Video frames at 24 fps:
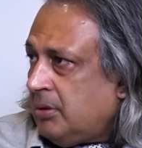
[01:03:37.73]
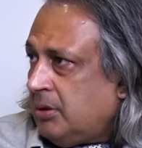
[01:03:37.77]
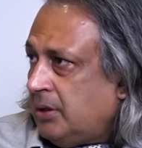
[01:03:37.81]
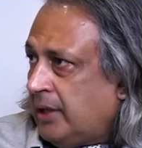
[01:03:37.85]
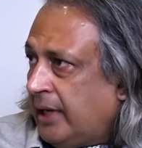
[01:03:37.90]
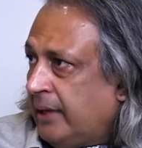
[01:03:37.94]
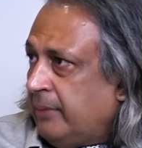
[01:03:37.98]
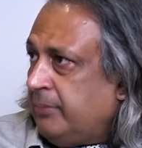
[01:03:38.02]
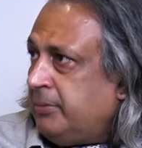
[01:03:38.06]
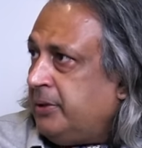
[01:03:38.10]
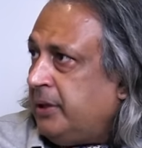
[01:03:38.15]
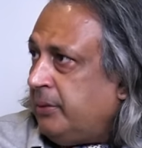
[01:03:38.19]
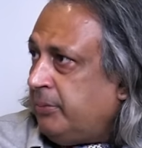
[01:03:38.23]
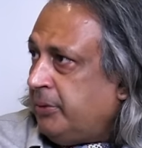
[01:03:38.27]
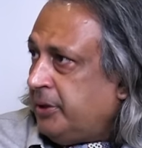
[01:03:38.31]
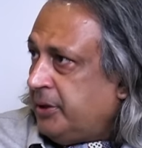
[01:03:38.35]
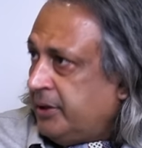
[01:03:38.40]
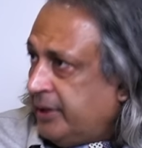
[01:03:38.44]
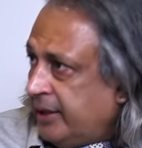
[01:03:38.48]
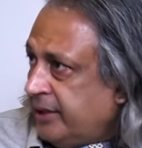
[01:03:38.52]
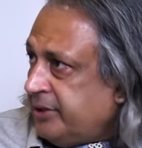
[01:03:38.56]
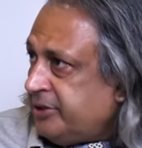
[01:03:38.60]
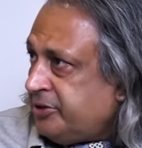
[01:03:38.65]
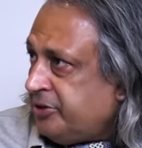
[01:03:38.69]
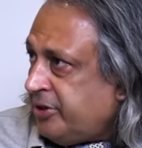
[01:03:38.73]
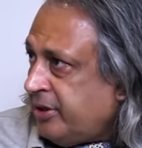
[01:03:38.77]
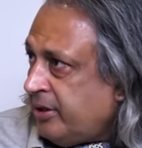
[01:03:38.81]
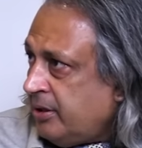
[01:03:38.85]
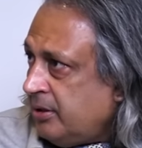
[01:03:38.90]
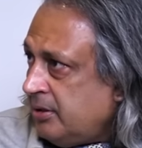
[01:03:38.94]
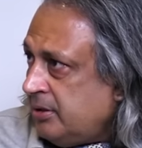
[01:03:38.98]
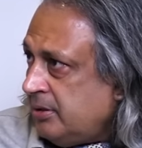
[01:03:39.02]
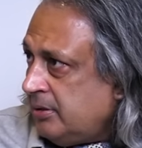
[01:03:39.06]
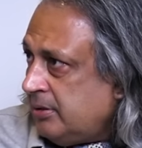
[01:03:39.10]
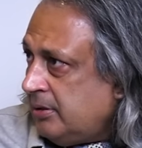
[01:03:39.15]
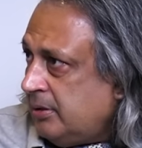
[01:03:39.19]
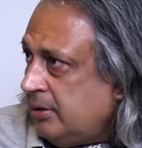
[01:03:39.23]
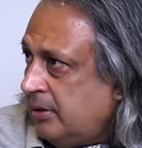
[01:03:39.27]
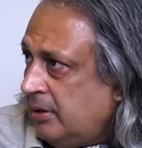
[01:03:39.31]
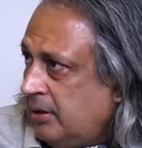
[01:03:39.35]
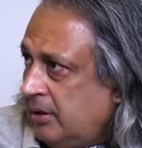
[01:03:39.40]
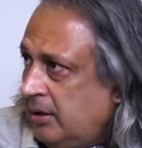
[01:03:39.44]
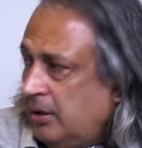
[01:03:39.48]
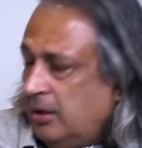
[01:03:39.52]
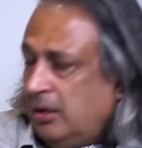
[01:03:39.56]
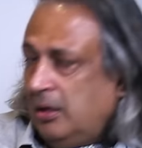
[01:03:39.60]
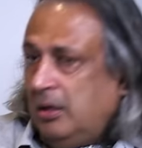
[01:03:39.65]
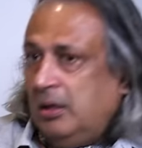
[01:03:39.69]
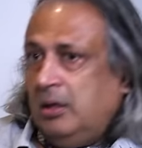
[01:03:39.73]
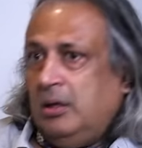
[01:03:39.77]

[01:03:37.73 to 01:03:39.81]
helped them in their struggle. Yes.